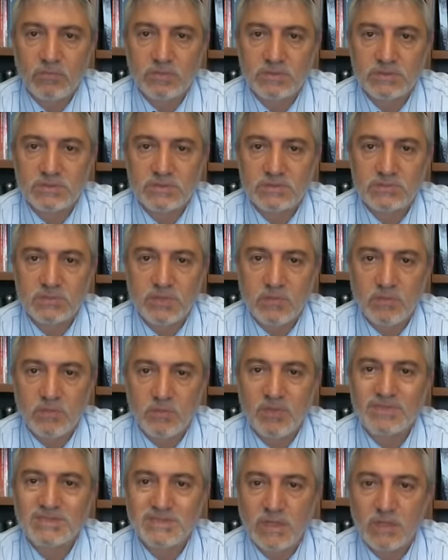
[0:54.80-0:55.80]
What
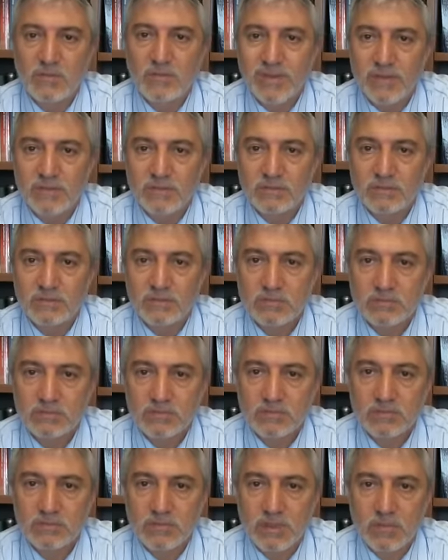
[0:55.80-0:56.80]
it's all about.
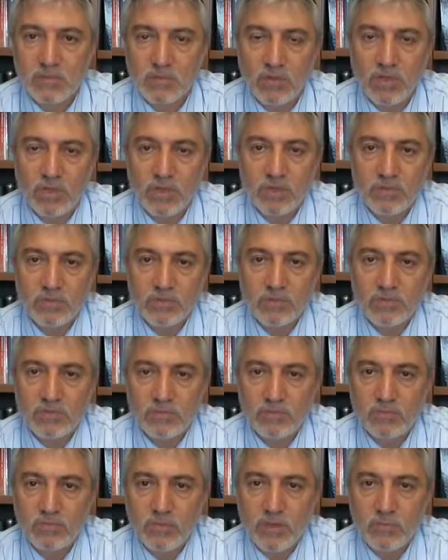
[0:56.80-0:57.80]
Okay, why
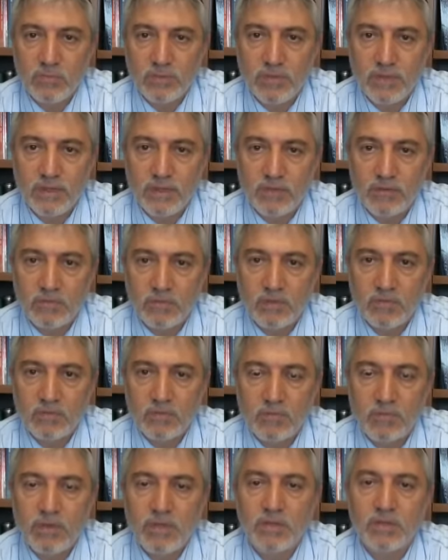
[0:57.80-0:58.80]
are we there? Why are
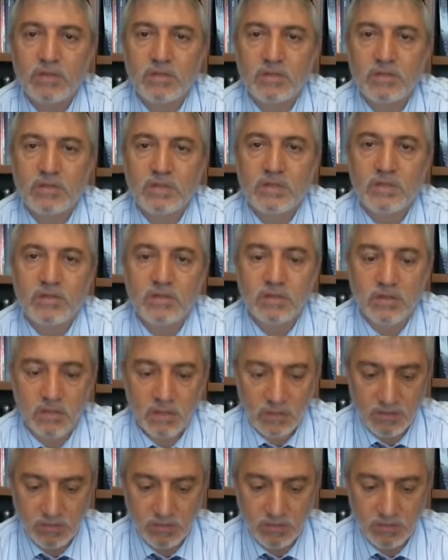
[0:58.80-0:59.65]
we praying all day?